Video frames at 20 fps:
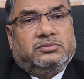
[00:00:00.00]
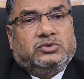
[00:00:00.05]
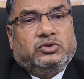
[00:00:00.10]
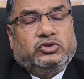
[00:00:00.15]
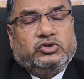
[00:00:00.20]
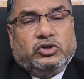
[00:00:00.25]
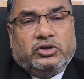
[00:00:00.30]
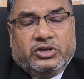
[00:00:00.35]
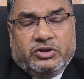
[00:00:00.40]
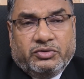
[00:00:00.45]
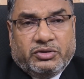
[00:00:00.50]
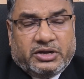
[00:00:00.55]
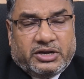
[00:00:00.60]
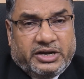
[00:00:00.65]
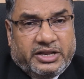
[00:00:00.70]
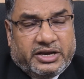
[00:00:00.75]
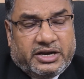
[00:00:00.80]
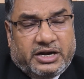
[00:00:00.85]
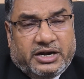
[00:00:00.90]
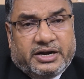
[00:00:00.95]
You should give a
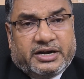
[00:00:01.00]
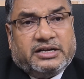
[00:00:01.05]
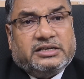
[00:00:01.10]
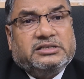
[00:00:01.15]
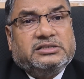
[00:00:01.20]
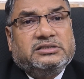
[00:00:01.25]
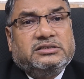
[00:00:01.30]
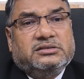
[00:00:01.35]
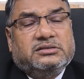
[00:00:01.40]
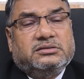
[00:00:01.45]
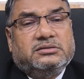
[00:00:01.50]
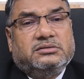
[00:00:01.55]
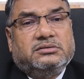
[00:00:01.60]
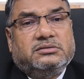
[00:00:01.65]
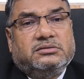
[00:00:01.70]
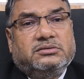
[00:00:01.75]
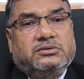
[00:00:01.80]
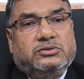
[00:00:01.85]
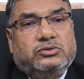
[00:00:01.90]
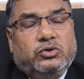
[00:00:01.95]
clear address,
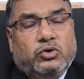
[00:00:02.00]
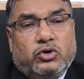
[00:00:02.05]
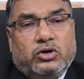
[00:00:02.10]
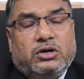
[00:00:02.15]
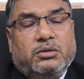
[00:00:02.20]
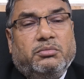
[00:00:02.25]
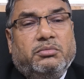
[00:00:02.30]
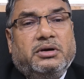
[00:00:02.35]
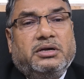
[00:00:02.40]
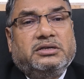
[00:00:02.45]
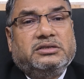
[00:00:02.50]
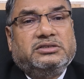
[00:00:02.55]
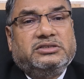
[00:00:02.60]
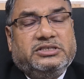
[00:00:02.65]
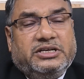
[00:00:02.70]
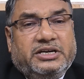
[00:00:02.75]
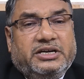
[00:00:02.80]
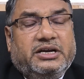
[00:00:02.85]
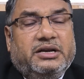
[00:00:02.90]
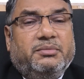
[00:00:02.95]
door number,
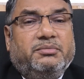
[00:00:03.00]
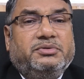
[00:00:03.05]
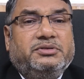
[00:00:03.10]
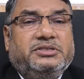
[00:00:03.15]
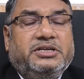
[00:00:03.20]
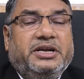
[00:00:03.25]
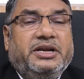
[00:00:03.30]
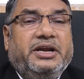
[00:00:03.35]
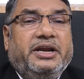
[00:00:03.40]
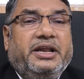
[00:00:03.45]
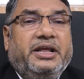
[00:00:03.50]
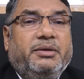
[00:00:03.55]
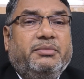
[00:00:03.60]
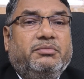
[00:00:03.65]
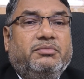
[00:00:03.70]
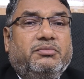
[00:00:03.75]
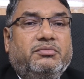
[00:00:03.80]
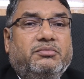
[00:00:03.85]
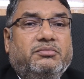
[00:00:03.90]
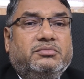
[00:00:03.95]
street
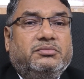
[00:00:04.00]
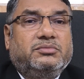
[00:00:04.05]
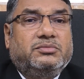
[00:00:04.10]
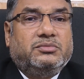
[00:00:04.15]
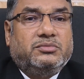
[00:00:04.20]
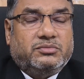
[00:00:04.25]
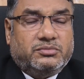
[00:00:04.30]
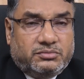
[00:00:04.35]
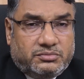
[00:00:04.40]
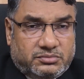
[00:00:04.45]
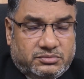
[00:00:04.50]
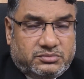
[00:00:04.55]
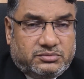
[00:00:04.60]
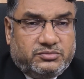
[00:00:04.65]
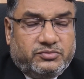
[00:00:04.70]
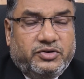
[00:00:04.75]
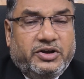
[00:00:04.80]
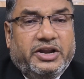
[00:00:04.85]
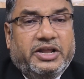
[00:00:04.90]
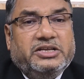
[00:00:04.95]
name,
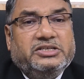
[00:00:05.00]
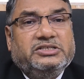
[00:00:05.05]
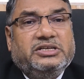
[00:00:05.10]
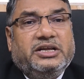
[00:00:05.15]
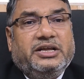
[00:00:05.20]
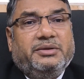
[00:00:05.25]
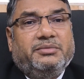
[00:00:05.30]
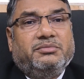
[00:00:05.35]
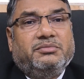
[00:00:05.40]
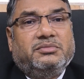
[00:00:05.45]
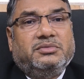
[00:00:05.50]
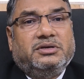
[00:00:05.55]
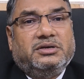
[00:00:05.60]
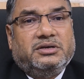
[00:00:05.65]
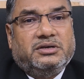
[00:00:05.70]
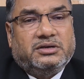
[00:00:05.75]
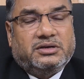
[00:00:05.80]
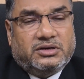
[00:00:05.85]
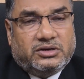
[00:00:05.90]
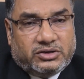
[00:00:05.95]
village name,
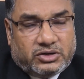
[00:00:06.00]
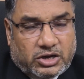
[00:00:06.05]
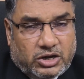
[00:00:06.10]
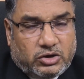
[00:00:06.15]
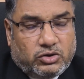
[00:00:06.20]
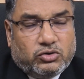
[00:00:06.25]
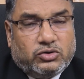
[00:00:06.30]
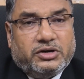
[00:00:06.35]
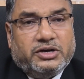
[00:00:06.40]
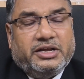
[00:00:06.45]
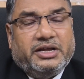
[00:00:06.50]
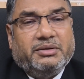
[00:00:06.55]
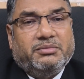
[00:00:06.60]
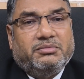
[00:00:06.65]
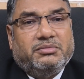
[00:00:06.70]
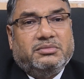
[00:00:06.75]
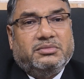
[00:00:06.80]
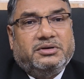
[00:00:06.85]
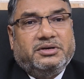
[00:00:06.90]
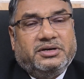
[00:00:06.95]
taluk
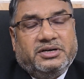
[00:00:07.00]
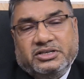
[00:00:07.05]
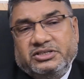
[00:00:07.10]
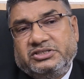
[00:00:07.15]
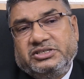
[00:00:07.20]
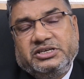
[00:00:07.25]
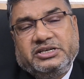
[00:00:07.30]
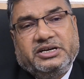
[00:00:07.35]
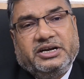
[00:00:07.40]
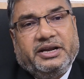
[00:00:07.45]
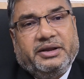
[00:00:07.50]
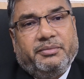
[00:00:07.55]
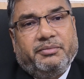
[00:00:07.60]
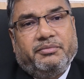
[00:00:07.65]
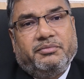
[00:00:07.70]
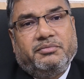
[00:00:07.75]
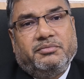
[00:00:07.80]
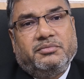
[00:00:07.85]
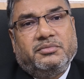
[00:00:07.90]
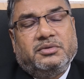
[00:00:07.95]
name, district
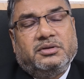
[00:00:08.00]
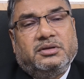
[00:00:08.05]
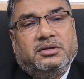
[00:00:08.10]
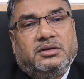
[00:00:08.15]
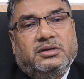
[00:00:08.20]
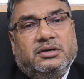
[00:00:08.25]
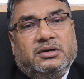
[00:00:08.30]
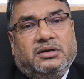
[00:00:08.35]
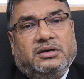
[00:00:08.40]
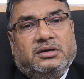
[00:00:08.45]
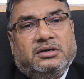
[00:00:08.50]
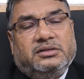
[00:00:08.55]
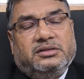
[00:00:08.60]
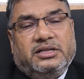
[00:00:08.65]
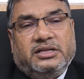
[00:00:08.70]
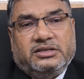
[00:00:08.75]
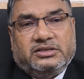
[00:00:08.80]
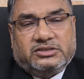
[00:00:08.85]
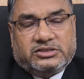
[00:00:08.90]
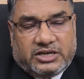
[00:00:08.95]
name,
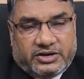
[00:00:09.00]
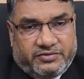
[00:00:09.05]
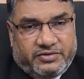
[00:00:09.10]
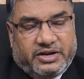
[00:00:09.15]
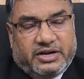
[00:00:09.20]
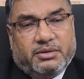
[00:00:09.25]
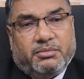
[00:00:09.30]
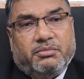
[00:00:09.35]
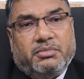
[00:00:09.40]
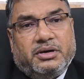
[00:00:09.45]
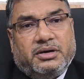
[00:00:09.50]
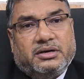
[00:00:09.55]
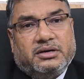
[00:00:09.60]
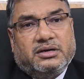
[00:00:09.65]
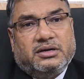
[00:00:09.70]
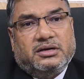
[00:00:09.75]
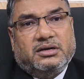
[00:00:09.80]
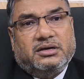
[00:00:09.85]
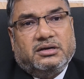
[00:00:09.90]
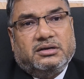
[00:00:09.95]
then survey number,
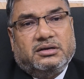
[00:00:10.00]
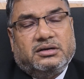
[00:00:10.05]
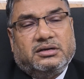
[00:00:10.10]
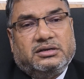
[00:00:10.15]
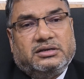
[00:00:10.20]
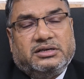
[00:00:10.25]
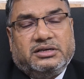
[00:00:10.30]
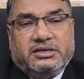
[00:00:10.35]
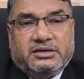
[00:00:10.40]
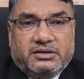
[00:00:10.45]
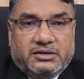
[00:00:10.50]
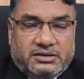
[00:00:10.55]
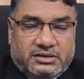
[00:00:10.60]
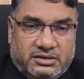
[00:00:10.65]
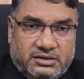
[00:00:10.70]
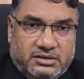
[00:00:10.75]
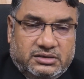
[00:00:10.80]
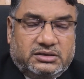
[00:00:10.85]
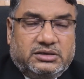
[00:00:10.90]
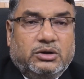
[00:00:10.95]

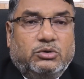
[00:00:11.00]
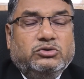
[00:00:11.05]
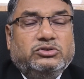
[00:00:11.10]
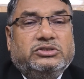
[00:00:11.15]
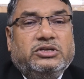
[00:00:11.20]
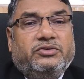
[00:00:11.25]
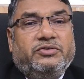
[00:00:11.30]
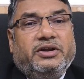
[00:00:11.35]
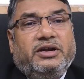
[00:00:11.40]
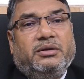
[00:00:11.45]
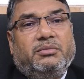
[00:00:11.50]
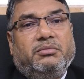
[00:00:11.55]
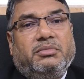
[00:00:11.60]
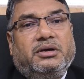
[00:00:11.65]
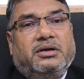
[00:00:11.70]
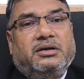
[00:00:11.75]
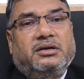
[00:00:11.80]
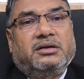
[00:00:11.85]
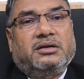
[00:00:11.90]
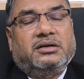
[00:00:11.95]
town survey
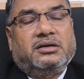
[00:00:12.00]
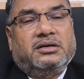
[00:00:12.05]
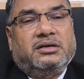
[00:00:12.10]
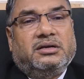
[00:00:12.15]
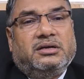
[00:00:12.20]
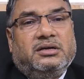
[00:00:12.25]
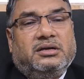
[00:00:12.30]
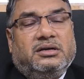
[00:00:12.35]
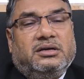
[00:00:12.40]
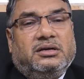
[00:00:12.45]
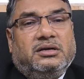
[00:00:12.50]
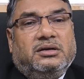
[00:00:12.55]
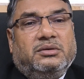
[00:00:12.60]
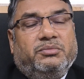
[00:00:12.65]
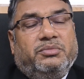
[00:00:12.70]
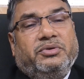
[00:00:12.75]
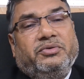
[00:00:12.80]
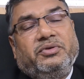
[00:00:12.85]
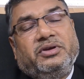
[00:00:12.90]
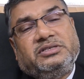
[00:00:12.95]
number,
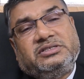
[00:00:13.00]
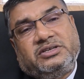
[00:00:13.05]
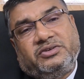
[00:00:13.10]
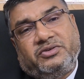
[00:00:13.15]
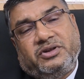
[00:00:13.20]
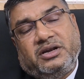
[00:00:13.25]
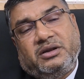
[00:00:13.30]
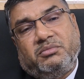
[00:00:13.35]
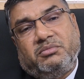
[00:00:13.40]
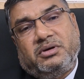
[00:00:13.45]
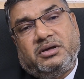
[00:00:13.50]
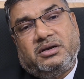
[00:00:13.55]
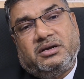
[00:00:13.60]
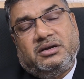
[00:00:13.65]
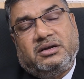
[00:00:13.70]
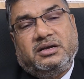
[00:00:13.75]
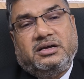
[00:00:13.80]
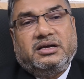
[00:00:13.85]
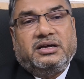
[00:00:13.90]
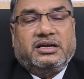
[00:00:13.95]
previous survey
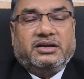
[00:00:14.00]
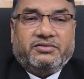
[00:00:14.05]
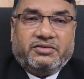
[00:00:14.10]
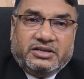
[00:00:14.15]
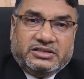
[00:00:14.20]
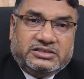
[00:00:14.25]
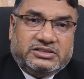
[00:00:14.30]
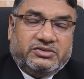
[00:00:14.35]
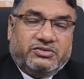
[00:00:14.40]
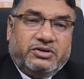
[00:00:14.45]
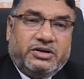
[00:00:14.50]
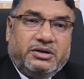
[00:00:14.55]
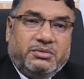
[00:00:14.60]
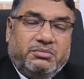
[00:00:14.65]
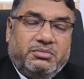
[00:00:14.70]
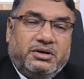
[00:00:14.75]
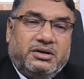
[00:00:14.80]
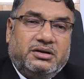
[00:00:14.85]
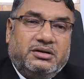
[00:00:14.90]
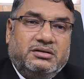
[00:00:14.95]
number, revised survey
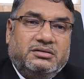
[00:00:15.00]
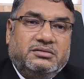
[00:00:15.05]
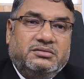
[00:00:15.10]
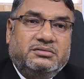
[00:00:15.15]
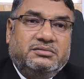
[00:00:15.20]
number,